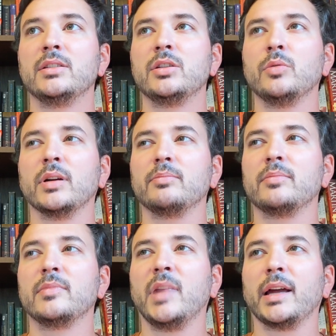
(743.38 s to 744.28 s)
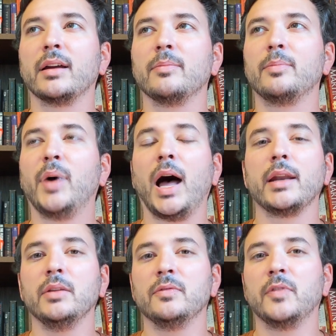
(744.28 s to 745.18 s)
to a, like, a
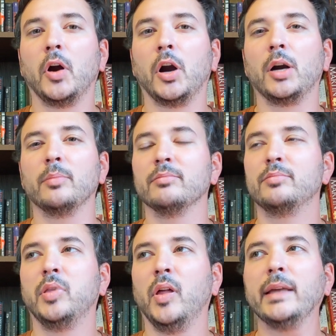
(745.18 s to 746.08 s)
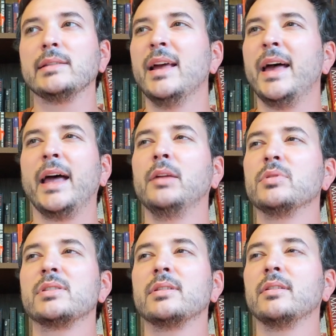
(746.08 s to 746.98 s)
body farm place. And it
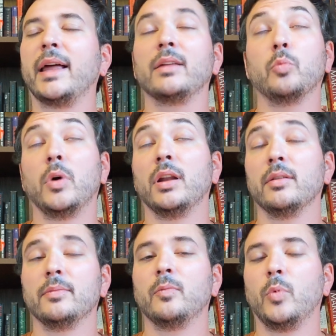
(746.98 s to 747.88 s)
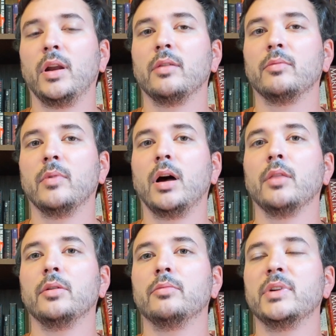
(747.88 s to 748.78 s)
was, like, one of the
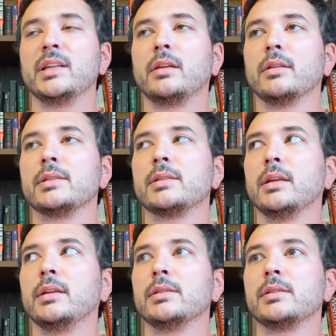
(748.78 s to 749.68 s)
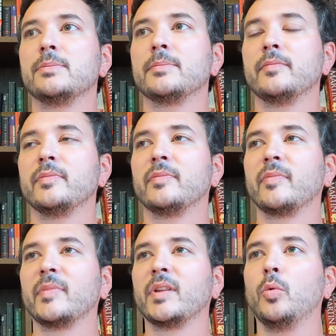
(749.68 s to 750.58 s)
other ridiculous things
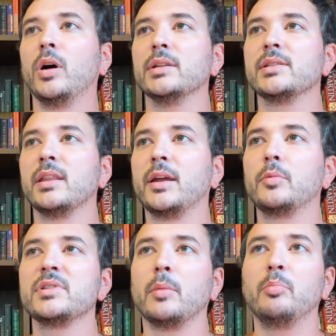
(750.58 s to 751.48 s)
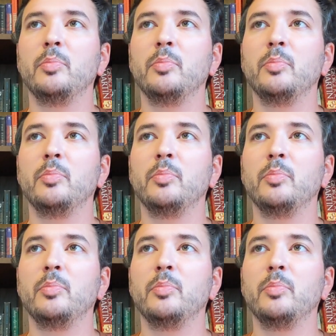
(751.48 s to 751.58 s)
was there was a